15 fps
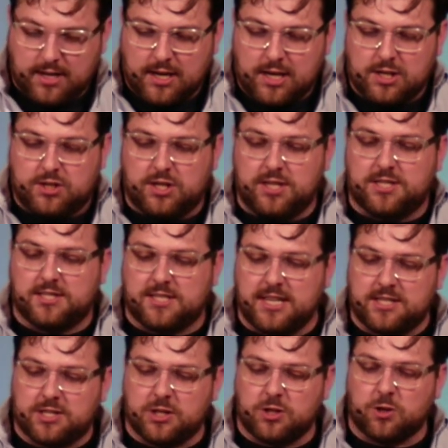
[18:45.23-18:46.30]
She
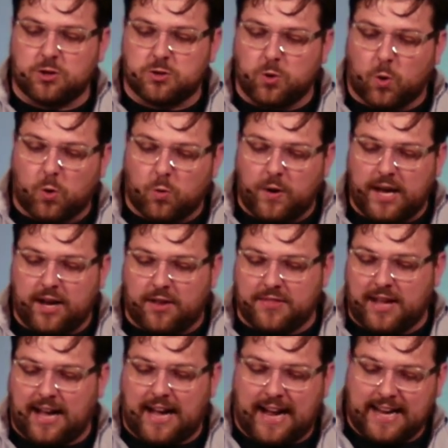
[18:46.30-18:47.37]
sits in her doorway on the
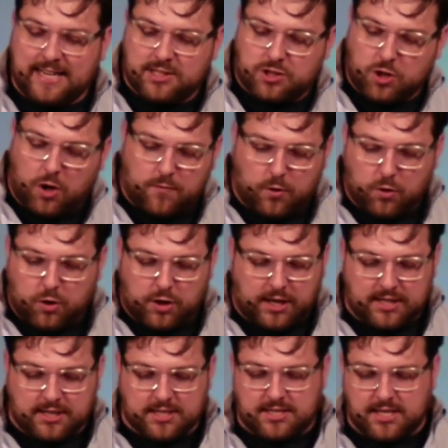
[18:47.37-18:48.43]
heights overlooking
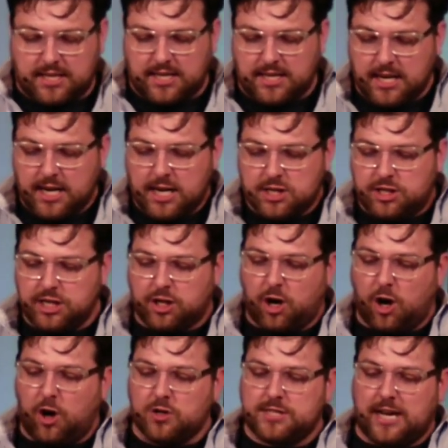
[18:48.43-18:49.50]
the city. She
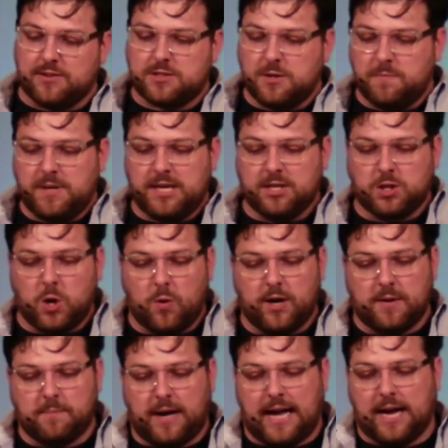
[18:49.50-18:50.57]
calls out to men
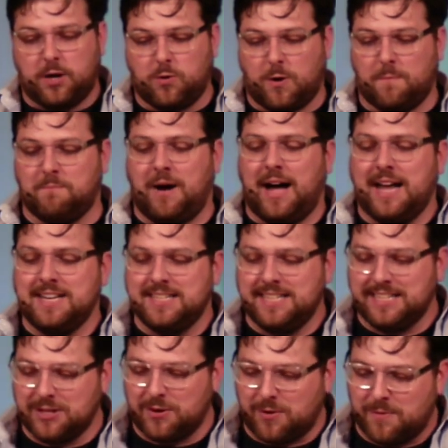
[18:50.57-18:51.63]
going by who are
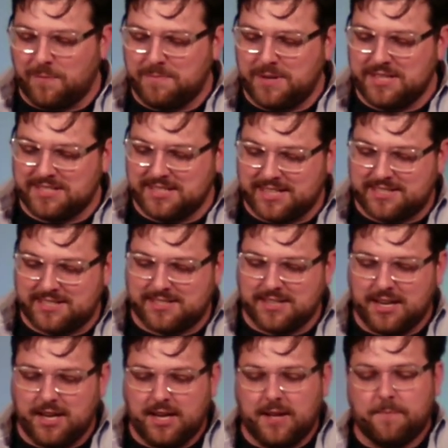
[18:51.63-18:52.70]
minding their own business.
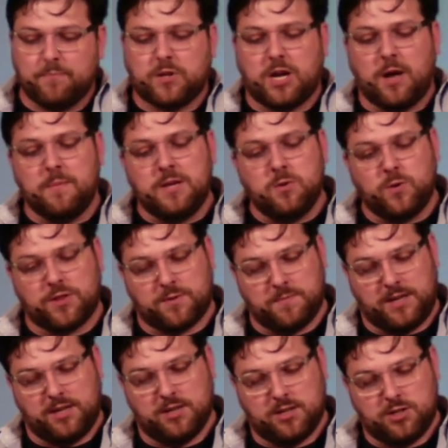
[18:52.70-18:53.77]
Come in with
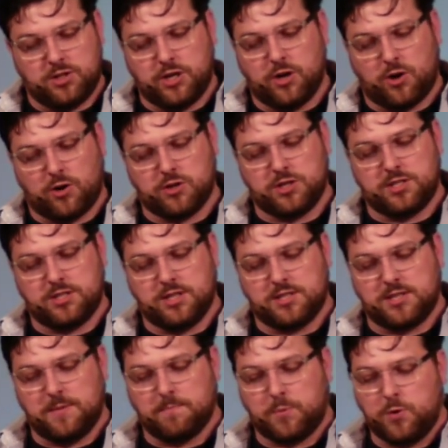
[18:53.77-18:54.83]
me, she urges the
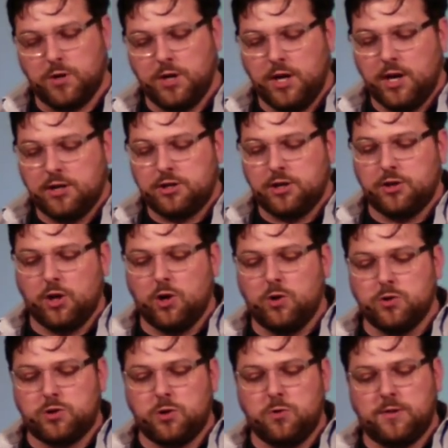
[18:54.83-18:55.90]
simple. To
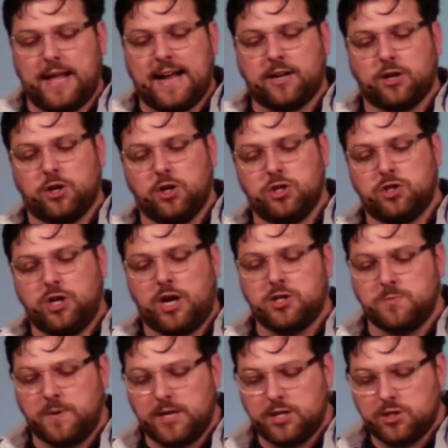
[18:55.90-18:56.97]
those who lack good
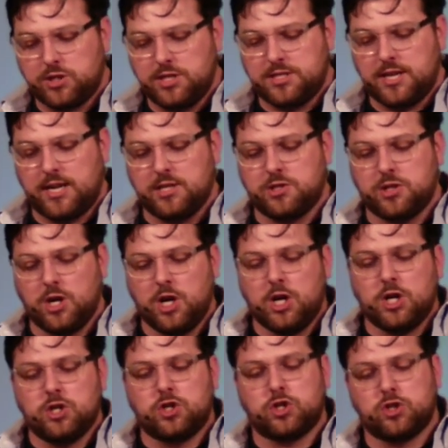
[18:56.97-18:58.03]
judgment, she says,
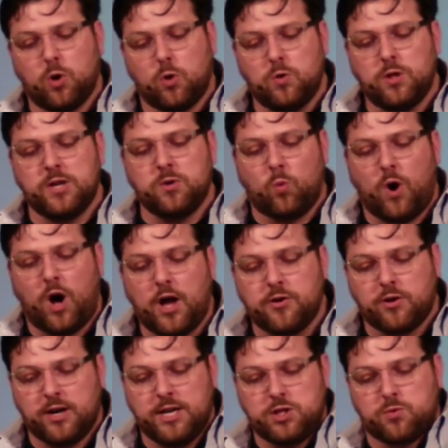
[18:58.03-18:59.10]
Stolen water
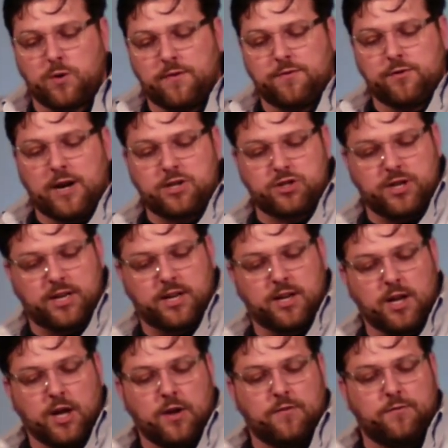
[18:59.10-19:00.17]
is refreshing.
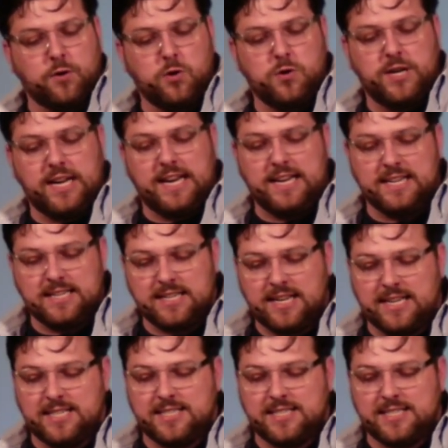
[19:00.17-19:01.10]
Food eaten in